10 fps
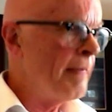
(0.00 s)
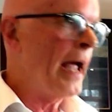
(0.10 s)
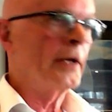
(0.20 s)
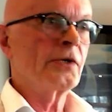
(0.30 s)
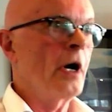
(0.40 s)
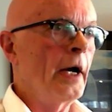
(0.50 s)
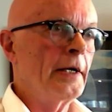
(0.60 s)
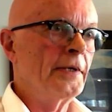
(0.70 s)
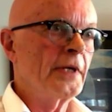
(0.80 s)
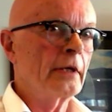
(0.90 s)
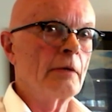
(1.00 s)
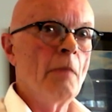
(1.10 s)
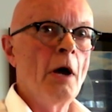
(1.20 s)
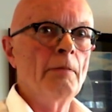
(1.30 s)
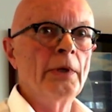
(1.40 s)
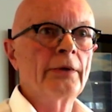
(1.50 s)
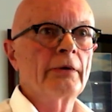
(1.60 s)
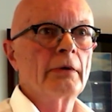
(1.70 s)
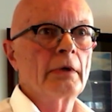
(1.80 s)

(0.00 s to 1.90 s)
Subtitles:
anxieties at the moment